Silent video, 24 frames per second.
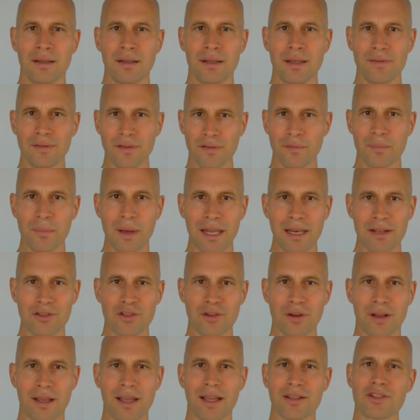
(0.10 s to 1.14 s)
If you've managed
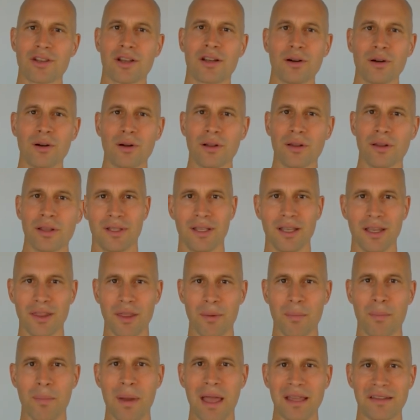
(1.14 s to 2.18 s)
to catch a cold, here are
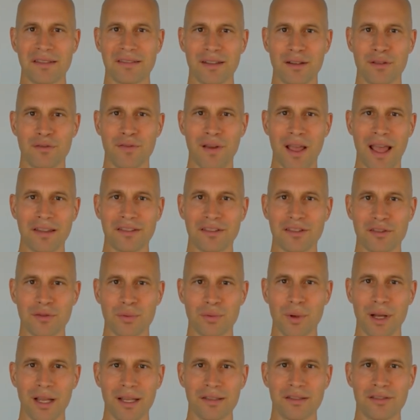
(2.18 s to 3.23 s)
the best and fastest
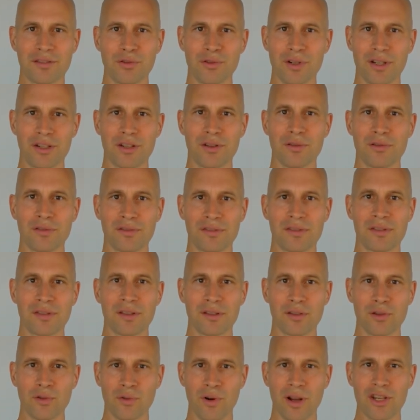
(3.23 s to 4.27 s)
ways to reduce
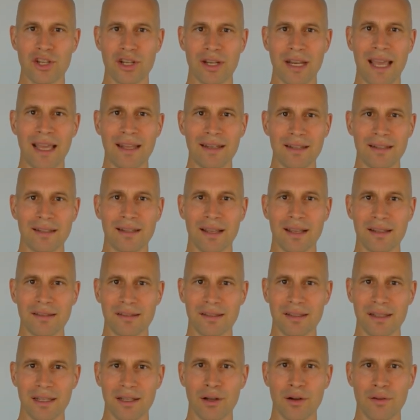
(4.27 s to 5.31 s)
duration and intensity